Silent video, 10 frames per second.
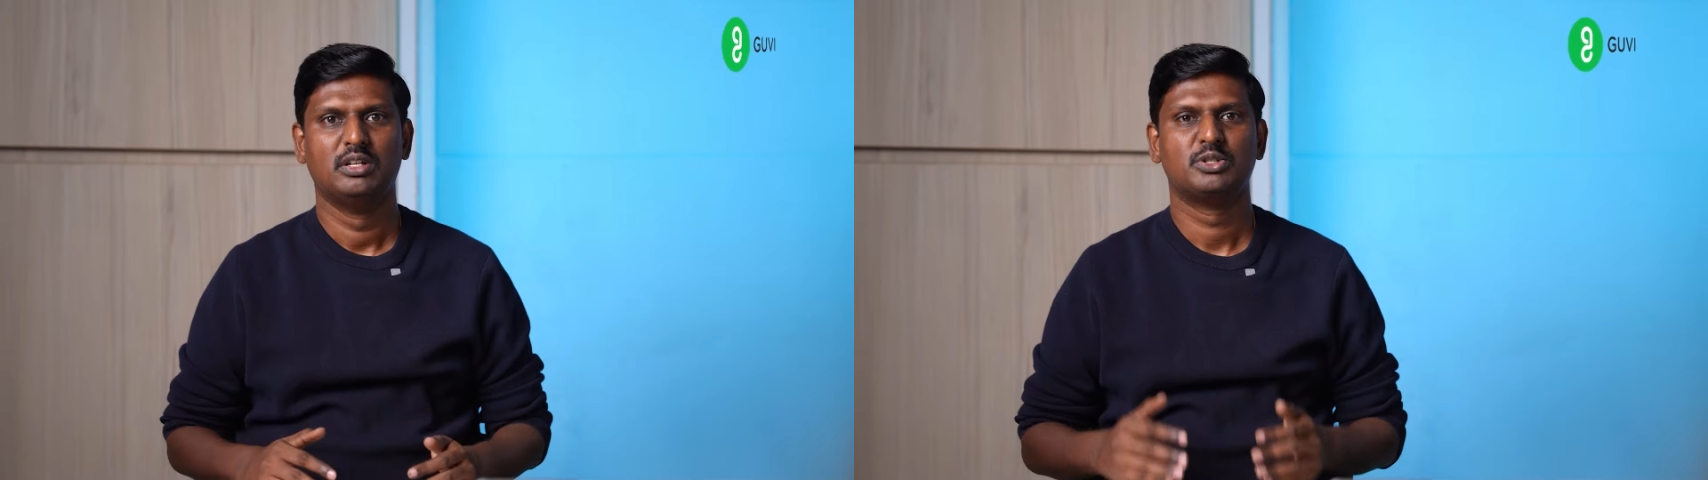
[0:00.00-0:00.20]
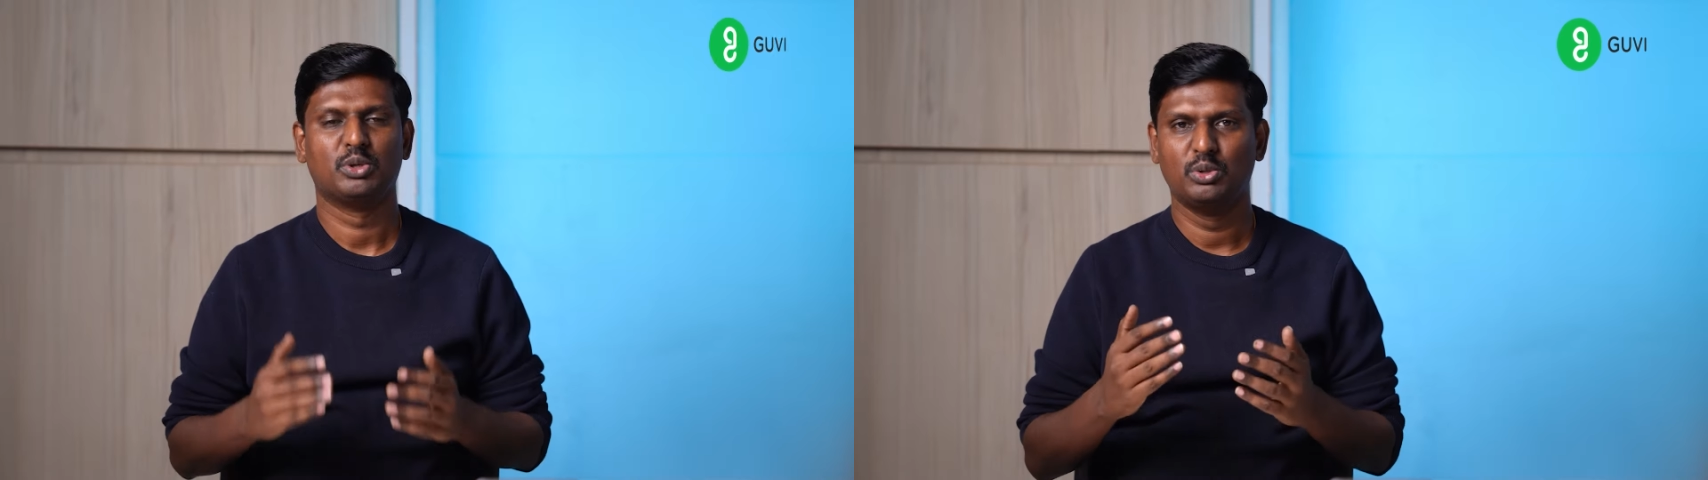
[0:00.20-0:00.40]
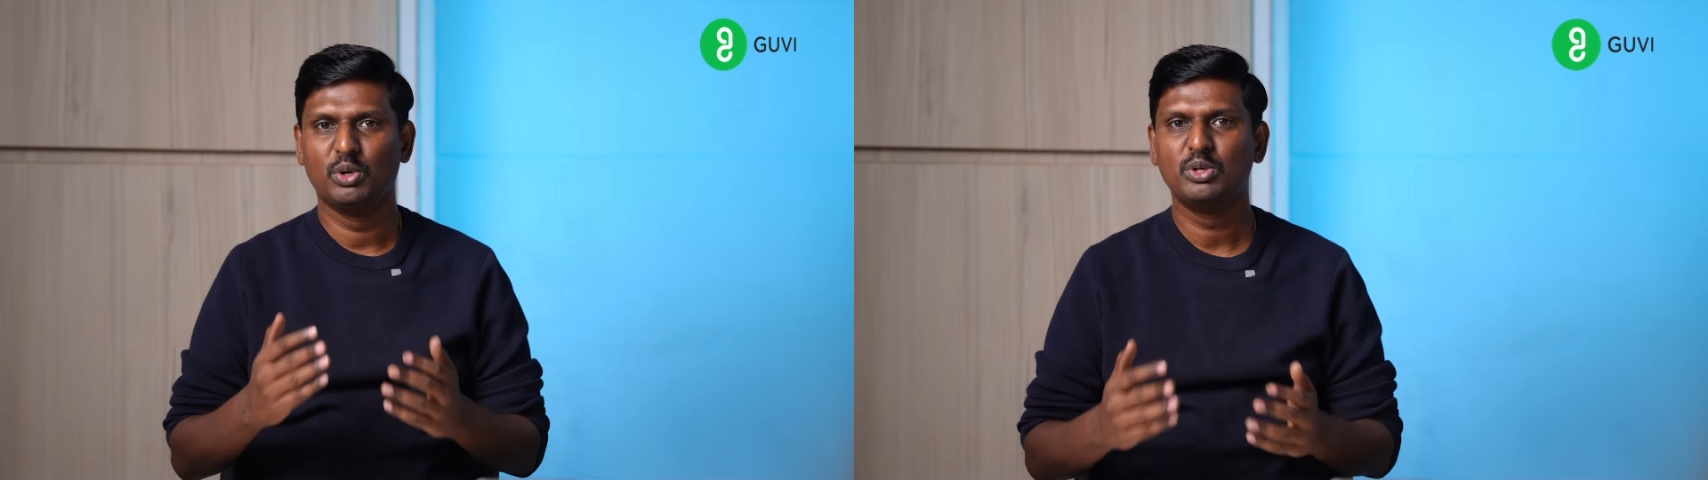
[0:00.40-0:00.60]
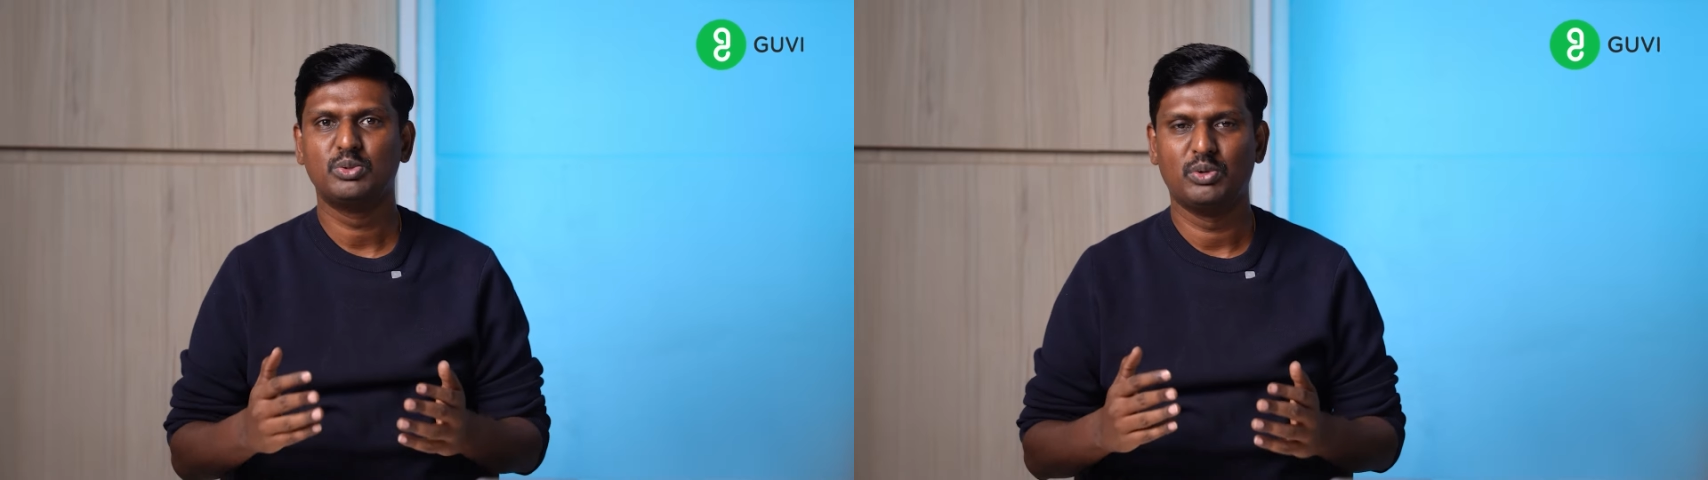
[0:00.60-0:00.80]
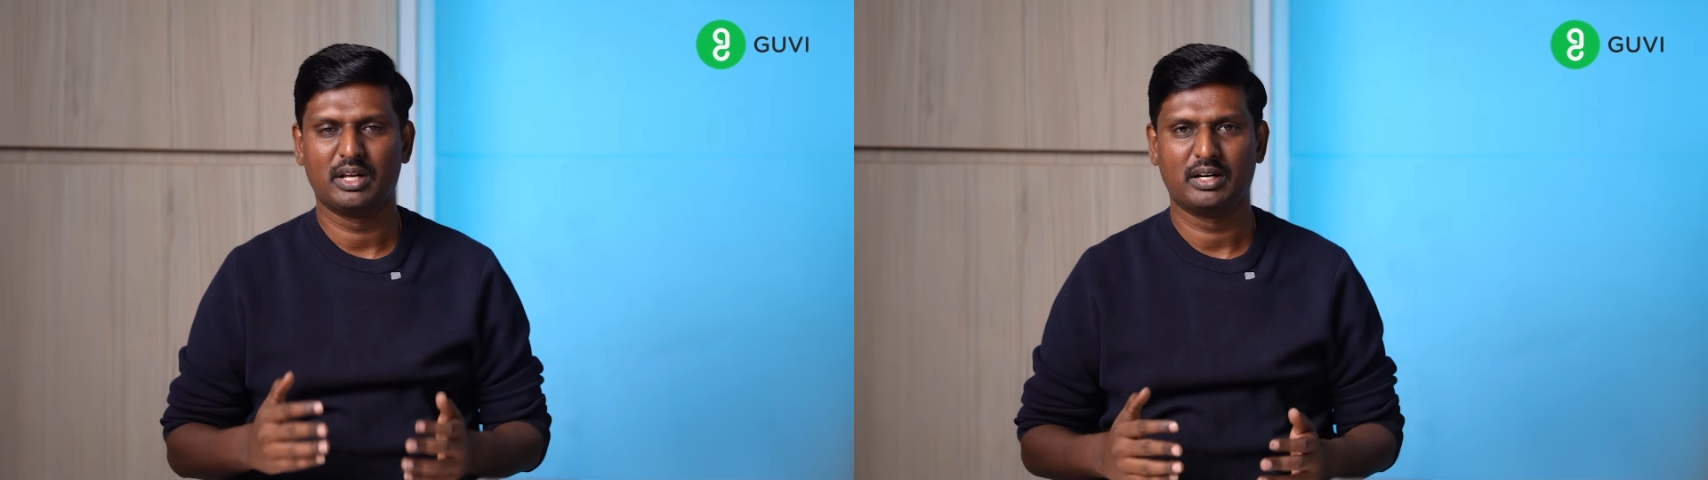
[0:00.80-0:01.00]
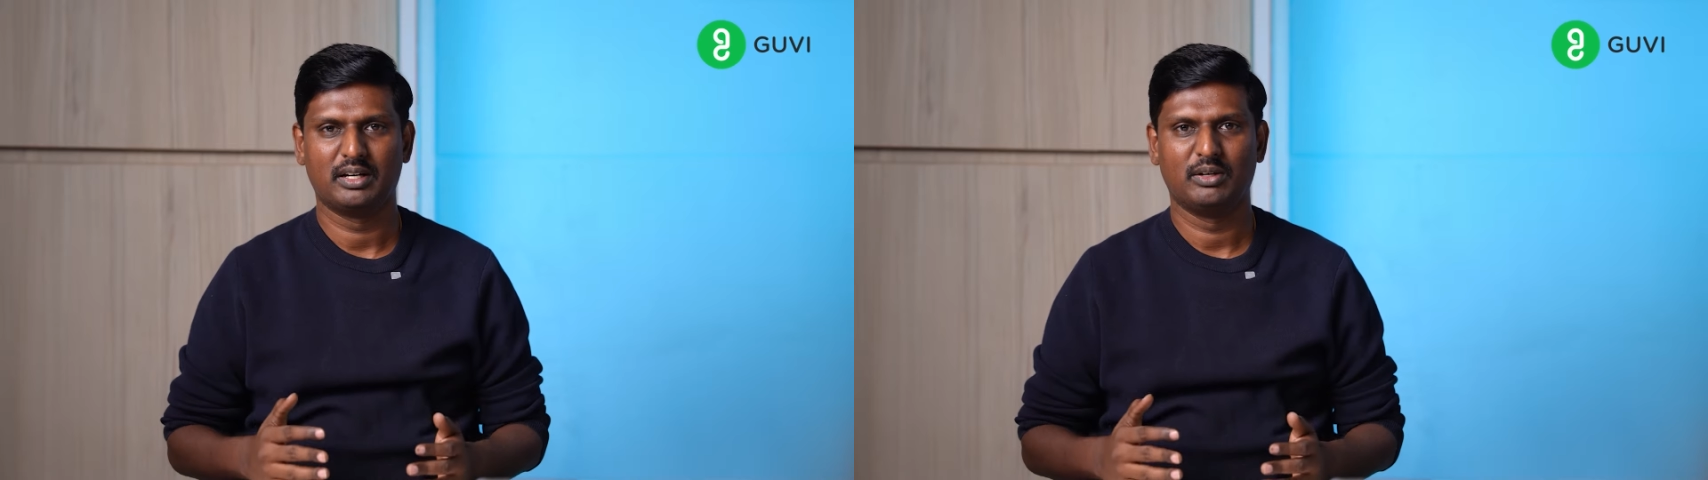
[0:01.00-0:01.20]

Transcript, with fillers: So those who are